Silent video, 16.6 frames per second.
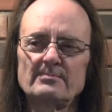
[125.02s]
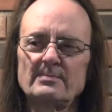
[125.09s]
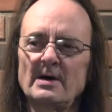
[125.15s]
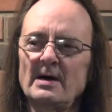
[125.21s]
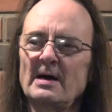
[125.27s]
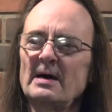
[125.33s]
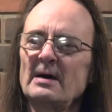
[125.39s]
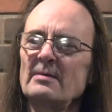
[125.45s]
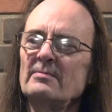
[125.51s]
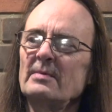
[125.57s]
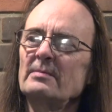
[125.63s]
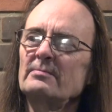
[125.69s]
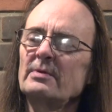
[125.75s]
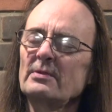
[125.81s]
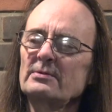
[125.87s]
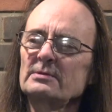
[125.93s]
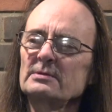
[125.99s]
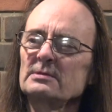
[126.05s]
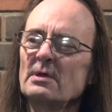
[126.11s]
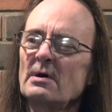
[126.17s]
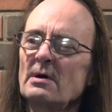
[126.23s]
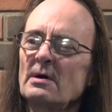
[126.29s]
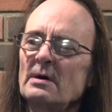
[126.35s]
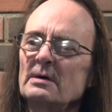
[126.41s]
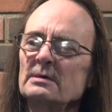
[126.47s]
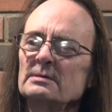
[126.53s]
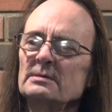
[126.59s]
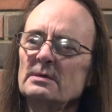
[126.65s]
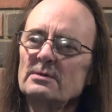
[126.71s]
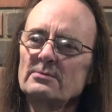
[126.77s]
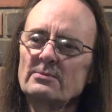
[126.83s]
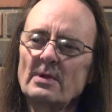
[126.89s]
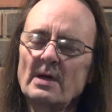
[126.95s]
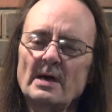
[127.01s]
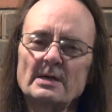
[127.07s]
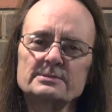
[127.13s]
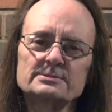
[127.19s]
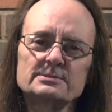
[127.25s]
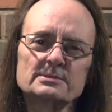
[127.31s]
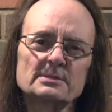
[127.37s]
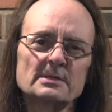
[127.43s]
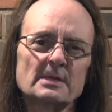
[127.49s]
Bob, my brother-in-law Roger,